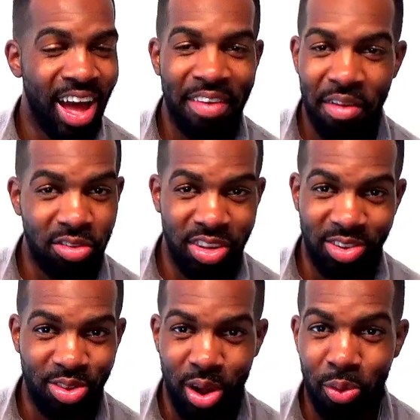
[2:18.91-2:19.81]
I've never seen
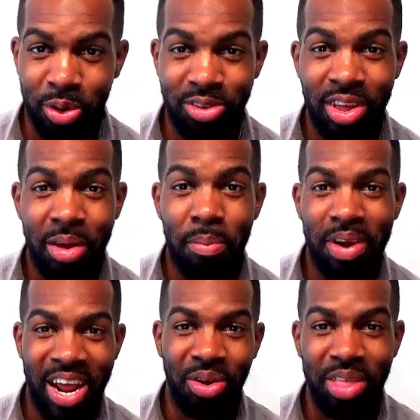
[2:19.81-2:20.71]
Star Wars,
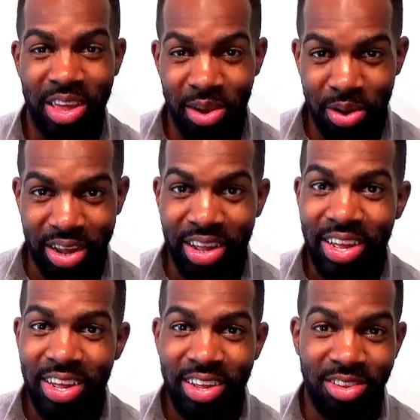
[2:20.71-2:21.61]
but I know that Yoda
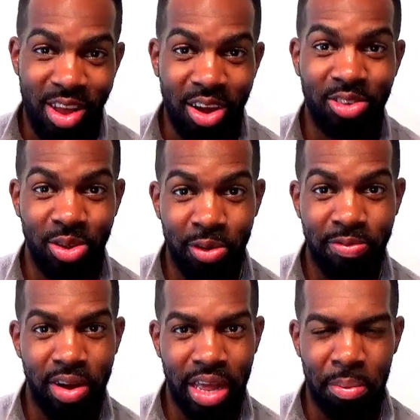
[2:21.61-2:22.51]
talks a little
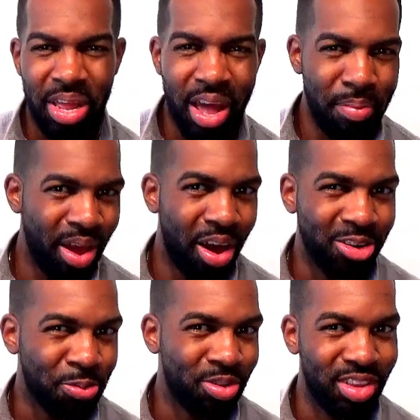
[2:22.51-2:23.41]
funny. It may not be
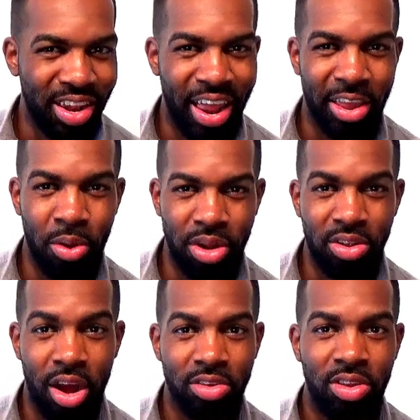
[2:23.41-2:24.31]
100% like Yoda
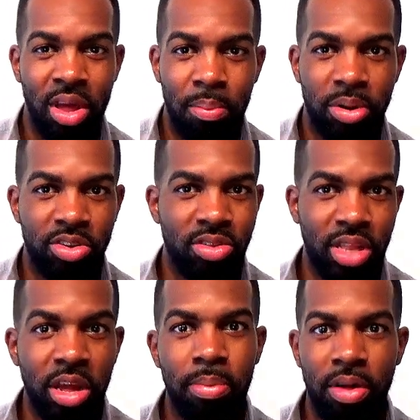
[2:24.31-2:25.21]
talks, but just
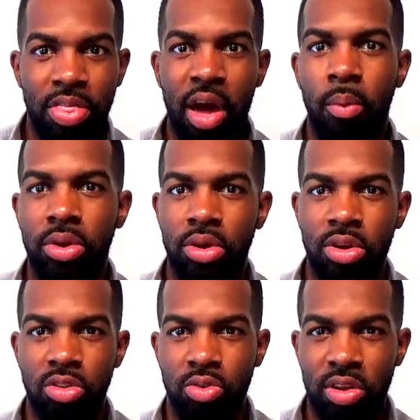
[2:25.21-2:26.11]
think about that when you're
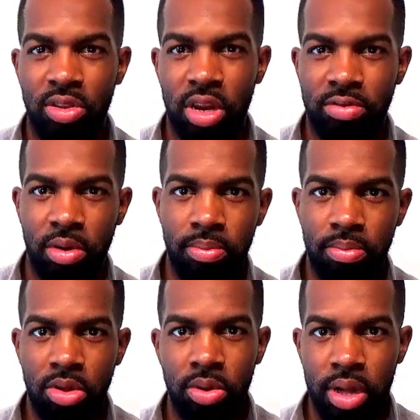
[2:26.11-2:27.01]
translating from
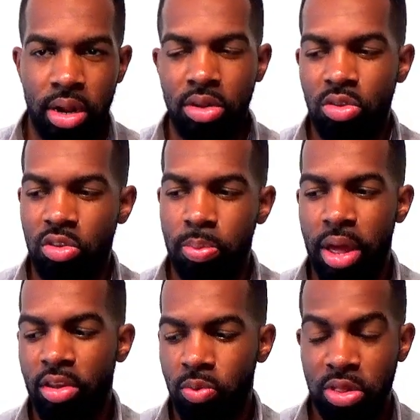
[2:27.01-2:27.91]
English to
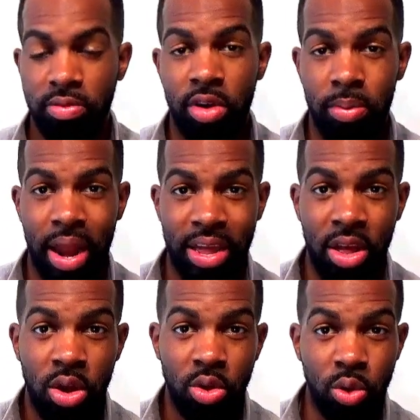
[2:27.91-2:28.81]
Spanish with the verb like
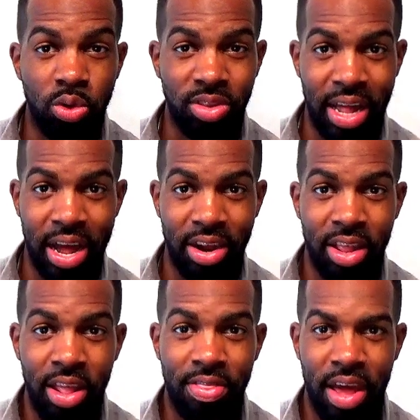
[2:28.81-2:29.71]
gustar.
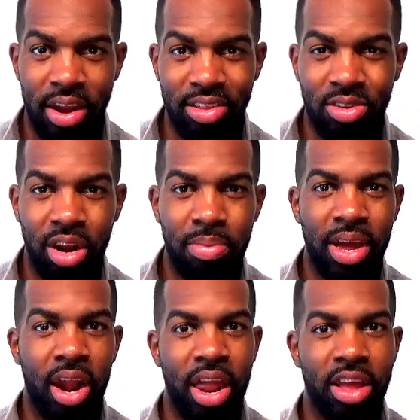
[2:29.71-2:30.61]
That it's going to be
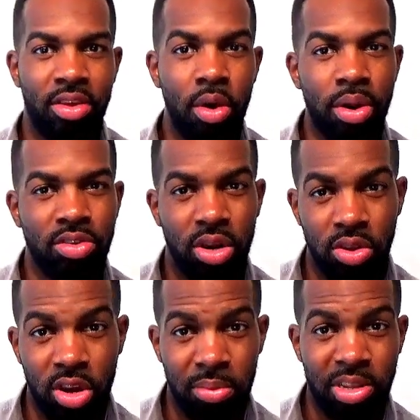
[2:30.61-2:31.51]
kind of like Yoda.
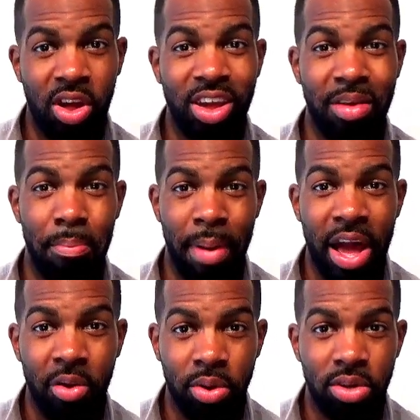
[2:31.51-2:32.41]
You're going to be talking
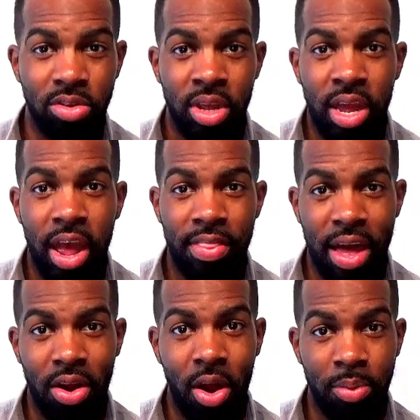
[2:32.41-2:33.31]
backwards, and
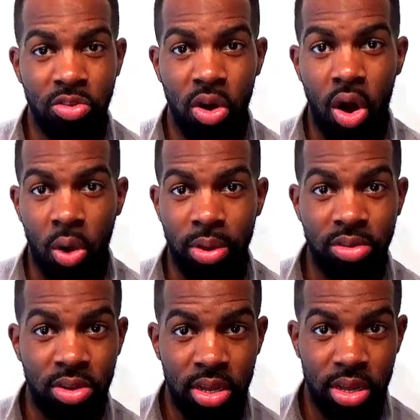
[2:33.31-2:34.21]
that'll help you to
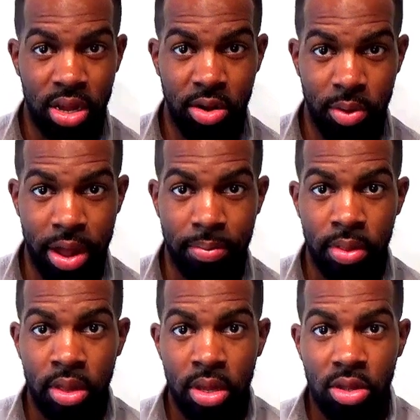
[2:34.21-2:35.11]
always get it right.
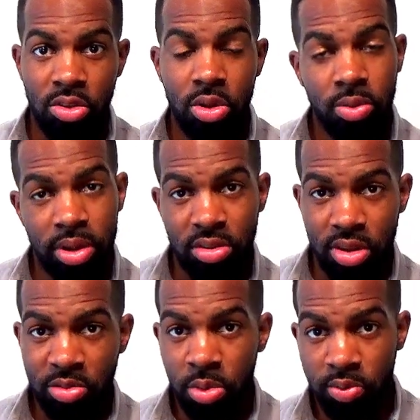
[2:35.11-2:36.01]
So anyways,
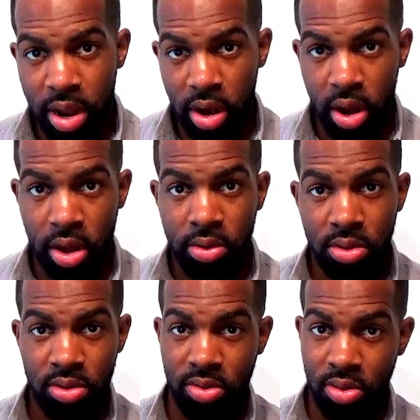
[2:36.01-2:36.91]
let's move right along.
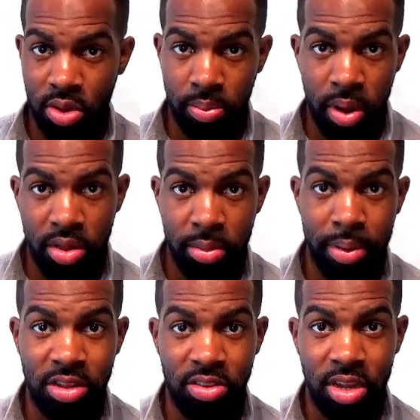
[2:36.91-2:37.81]
This is still part of the
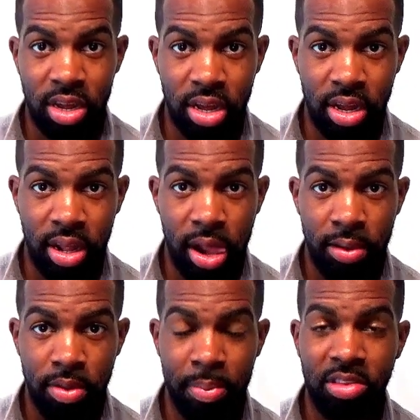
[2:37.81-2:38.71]

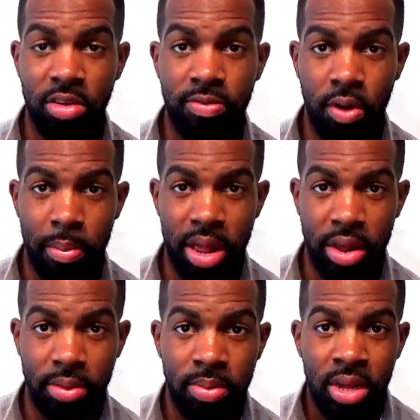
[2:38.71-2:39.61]
basic format
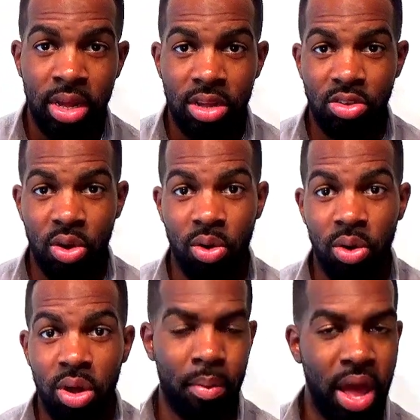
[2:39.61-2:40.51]
here.
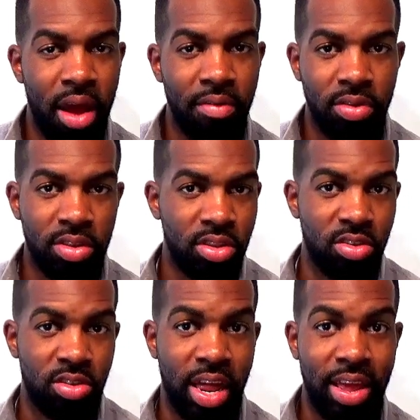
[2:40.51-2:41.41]
So we have
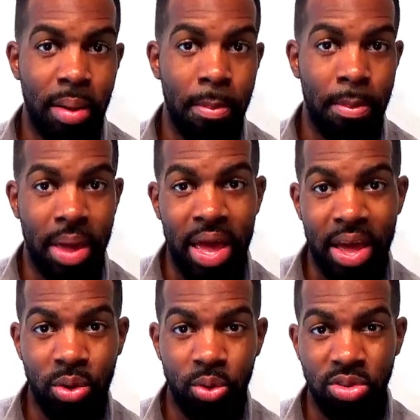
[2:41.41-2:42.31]
sentences like
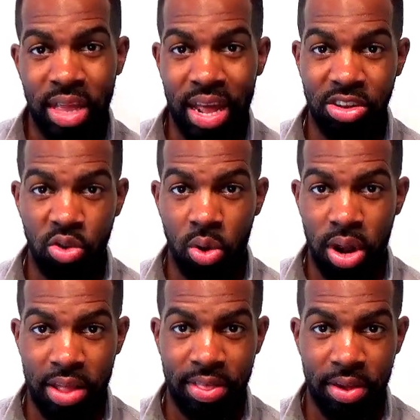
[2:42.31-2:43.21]
me gusta el
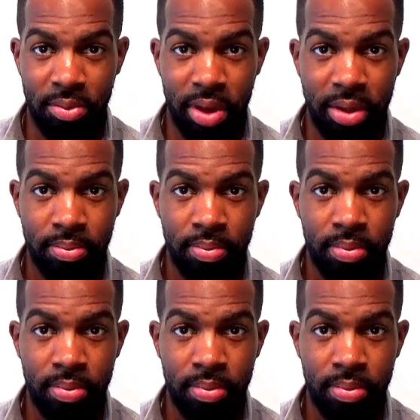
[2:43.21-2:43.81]
chocolate, right?